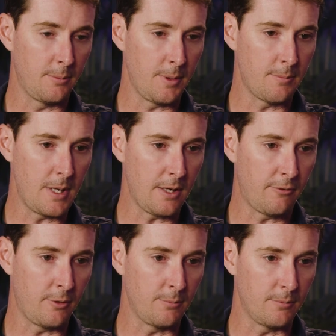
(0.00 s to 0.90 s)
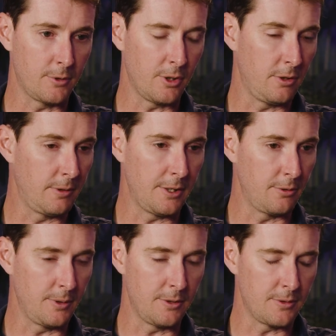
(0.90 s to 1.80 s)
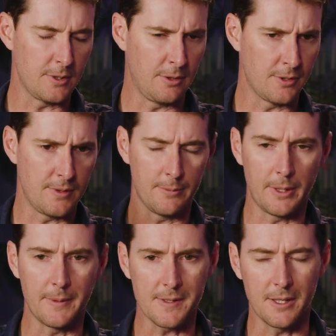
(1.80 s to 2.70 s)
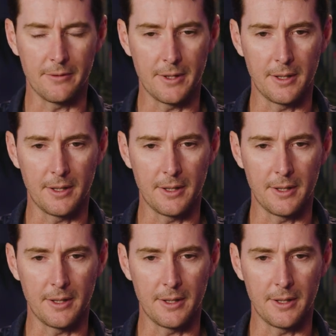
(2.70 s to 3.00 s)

coming back from Colorado when I was I was flying by myself, I